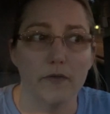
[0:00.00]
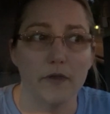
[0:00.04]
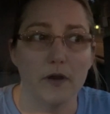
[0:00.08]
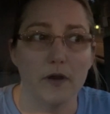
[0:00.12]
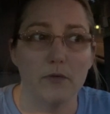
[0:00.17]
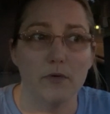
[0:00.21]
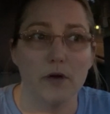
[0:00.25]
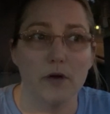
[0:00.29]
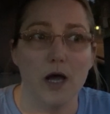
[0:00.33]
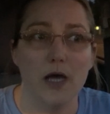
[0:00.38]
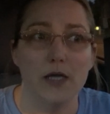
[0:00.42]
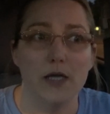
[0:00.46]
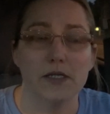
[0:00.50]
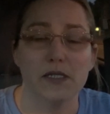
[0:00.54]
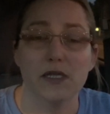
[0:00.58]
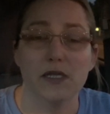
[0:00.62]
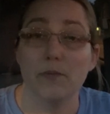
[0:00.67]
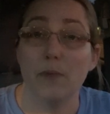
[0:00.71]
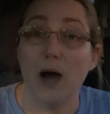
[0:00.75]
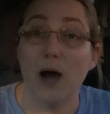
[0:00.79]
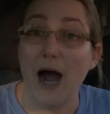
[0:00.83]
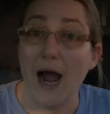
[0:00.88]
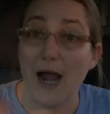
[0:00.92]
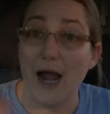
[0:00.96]
there was
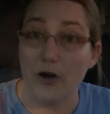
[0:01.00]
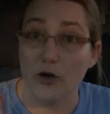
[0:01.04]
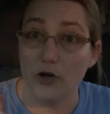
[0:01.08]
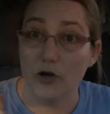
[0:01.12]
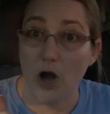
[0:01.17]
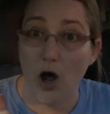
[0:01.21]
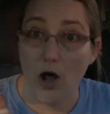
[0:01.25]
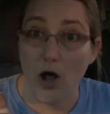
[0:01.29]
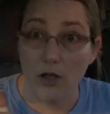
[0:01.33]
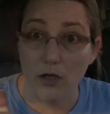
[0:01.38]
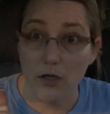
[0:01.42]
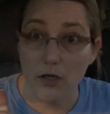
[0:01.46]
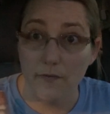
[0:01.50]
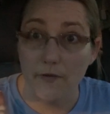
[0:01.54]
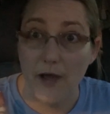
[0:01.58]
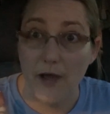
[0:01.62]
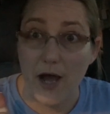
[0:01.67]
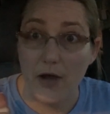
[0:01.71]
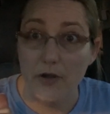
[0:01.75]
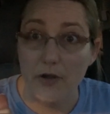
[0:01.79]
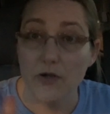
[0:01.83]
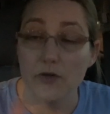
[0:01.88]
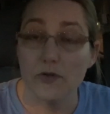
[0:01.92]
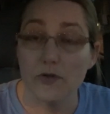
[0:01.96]
some higher dollar
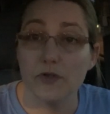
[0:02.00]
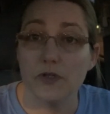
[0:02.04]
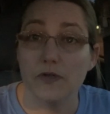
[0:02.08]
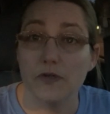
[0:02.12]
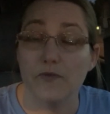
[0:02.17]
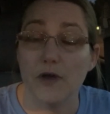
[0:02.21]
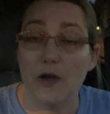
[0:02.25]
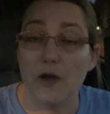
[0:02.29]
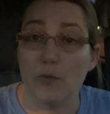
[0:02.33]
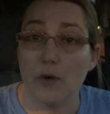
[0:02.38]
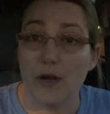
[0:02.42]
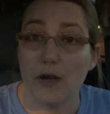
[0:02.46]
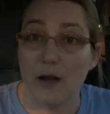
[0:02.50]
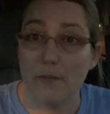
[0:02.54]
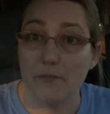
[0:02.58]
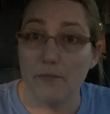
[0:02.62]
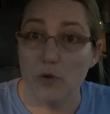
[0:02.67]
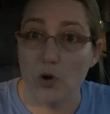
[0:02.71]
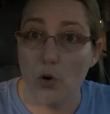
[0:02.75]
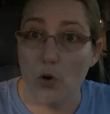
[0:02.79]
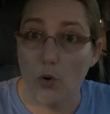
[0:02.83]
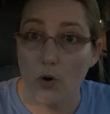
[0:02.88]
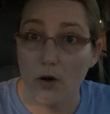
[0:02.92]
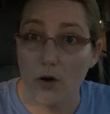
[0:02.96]
values if I went up
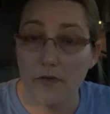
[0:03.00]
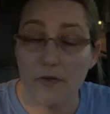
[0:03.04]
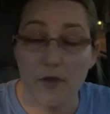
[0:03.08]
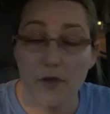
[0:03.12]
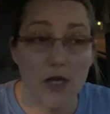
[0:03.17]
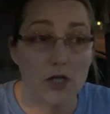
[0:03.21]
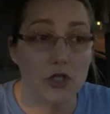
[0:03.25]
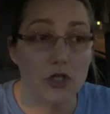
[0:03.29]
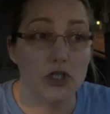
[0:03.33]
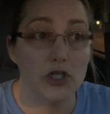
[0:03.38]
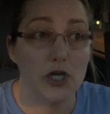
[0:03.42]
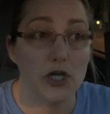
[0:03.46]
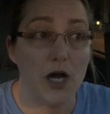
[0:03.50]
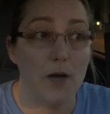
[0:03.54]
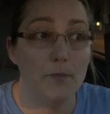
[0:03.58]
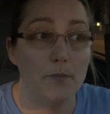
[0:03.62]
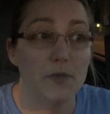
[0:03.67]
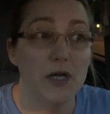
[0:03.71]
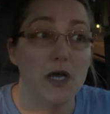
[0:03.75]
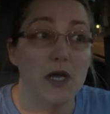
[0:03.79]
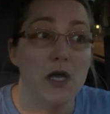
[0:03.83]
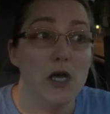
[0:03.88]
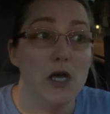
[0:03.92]
north and shopped.